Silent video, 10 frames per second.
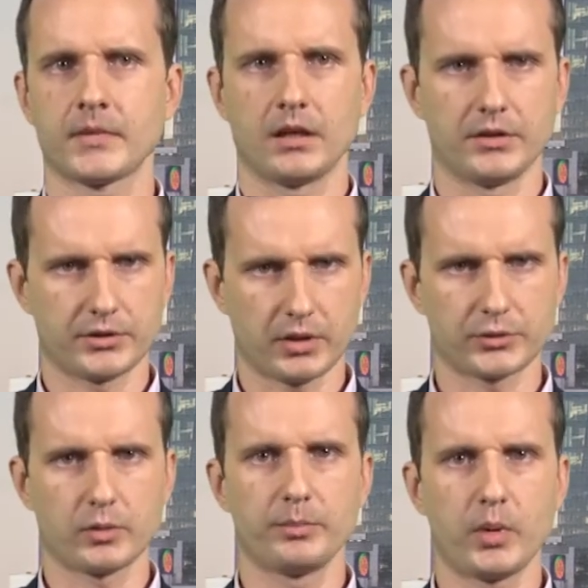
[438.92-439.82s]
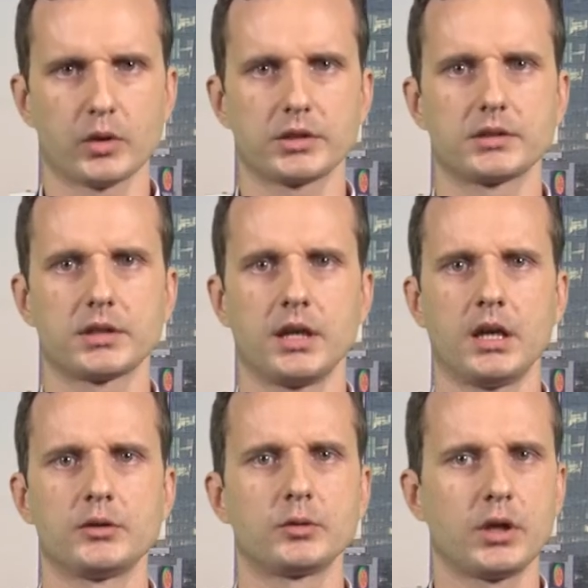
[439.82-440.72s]
It is also important
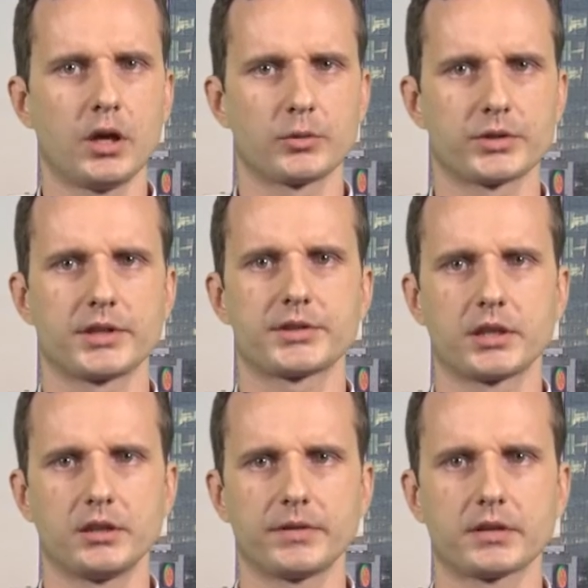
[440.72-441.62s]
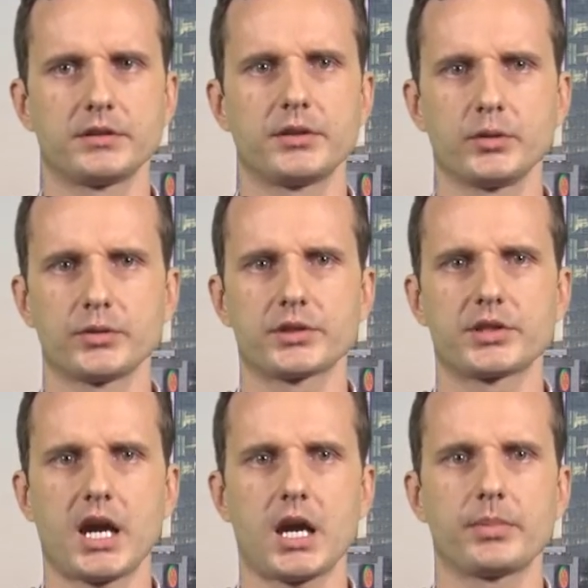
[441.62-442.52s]
to close the significant usage
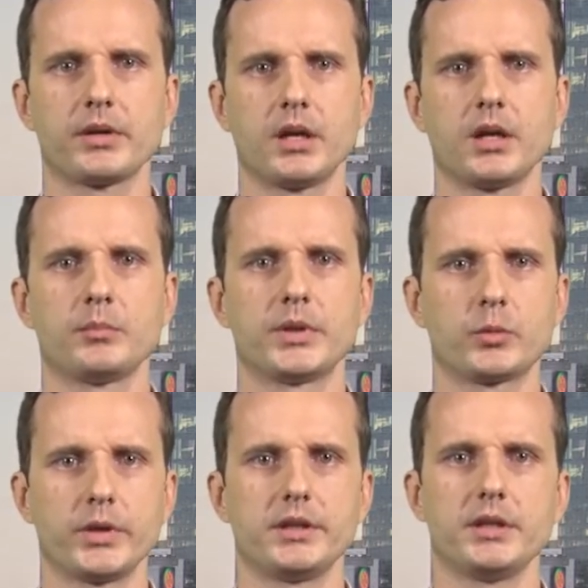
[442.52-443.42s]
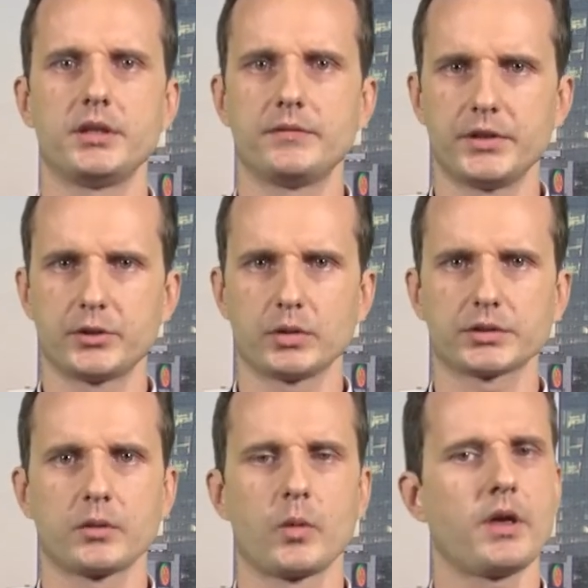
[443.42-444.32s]
gap between
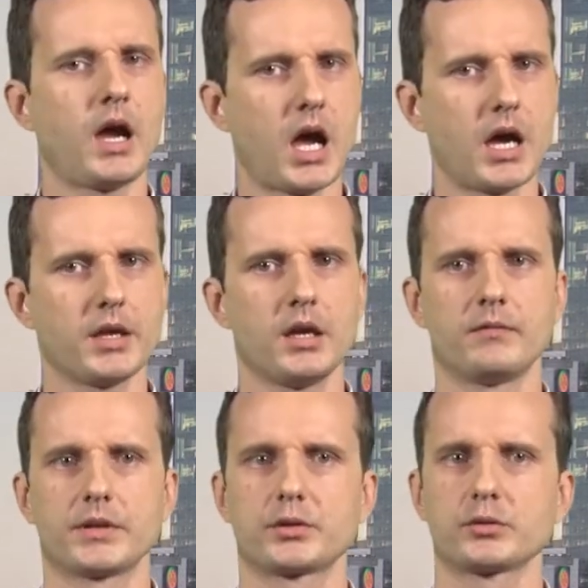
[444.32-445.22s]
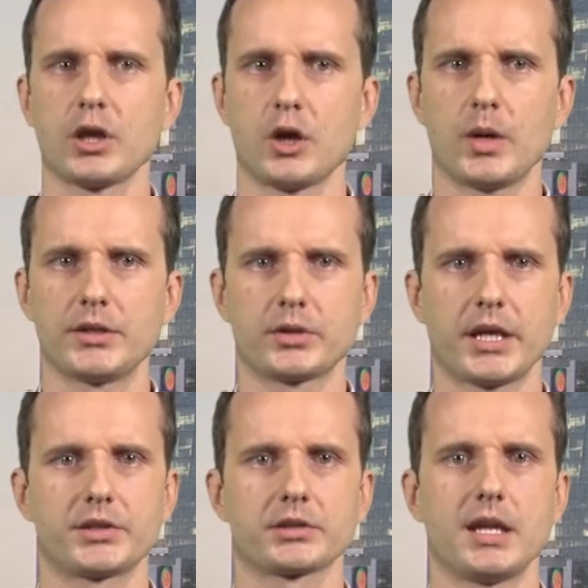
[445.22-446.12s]
individuals with high versus low
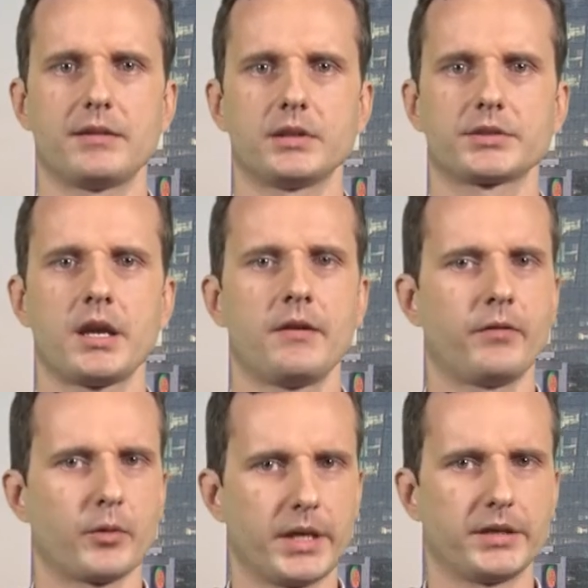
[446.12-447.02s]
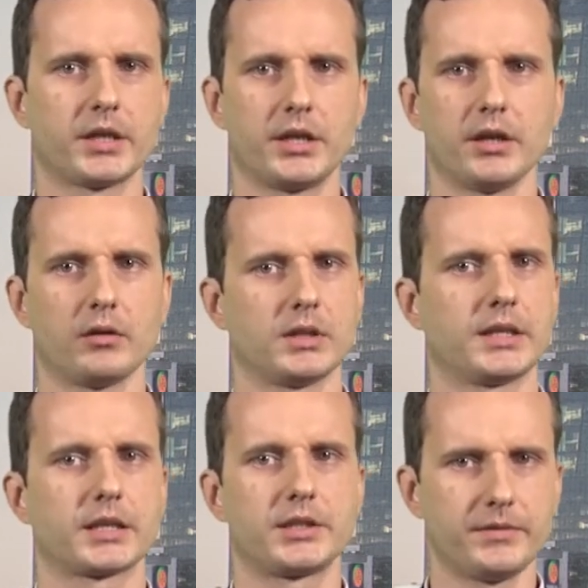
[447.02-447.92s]
education levels for many key online
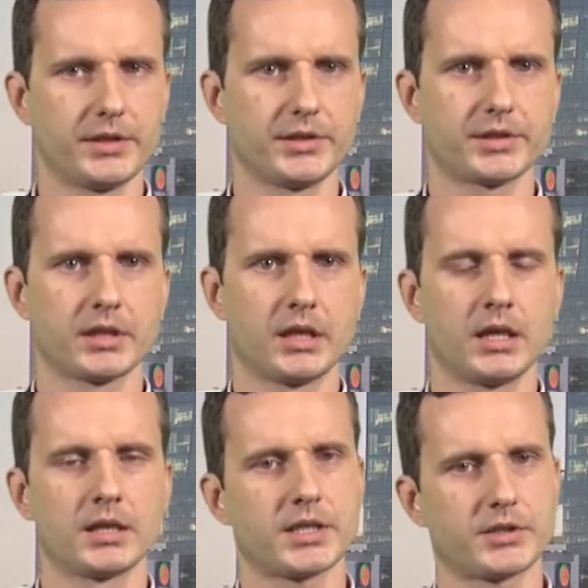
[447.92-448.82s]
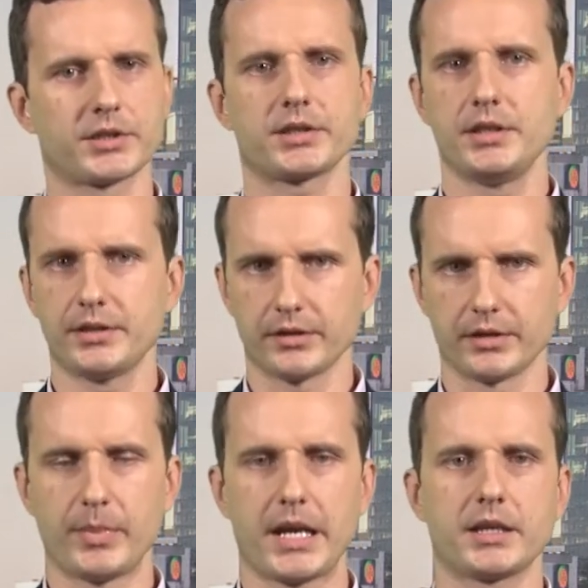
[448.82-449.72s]
activities, such as
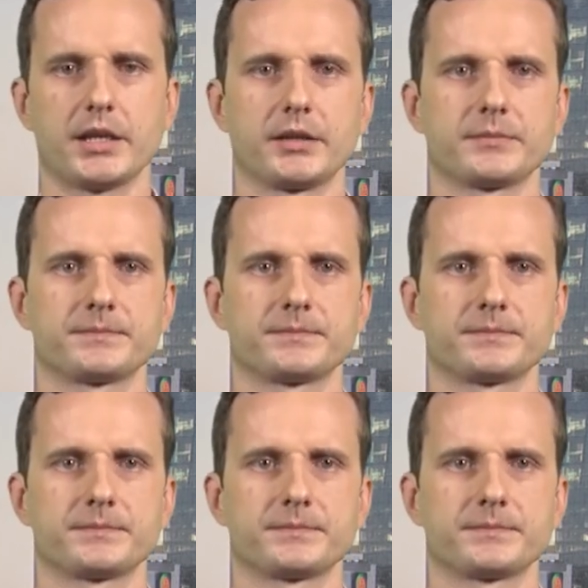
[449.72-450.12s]
internet banking.